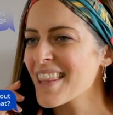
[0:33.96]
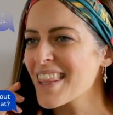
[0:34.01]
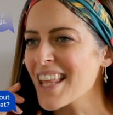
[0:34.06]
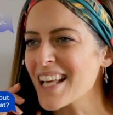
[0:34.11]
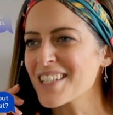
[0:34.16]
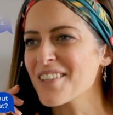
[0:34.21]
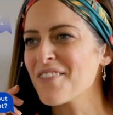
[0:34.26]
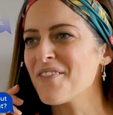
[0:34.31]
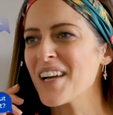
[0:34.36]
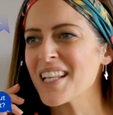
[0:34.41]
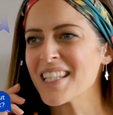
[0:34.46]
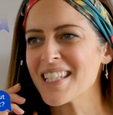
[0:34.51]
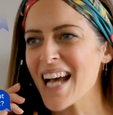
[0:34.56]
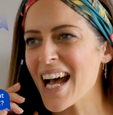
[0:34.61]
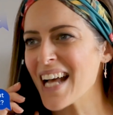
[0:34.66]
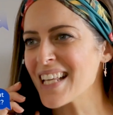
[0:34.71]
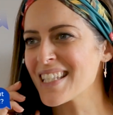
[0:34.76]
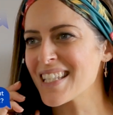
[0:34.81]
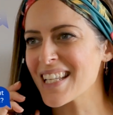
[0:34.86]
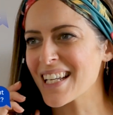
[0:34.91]
That's a
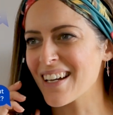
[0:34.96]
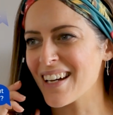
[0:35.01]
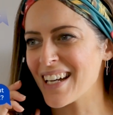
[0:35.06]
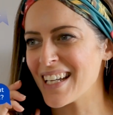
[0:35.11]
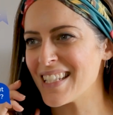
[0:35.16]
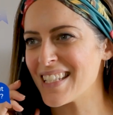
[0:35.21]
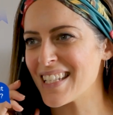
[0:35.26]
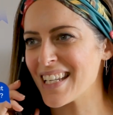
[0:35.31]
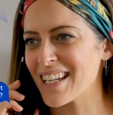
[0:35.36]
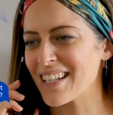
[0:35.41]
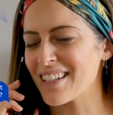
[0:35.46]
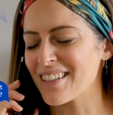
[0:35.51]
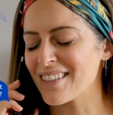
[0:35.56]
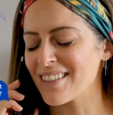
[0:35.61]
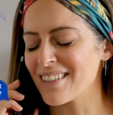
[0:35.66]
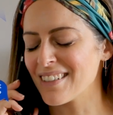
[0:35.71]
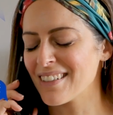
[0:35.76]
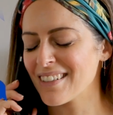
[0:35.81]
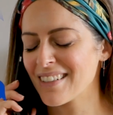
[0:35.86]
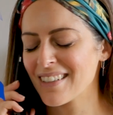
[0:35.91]
fantastic
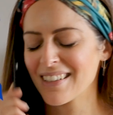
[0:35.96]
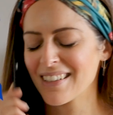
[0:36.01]
idea.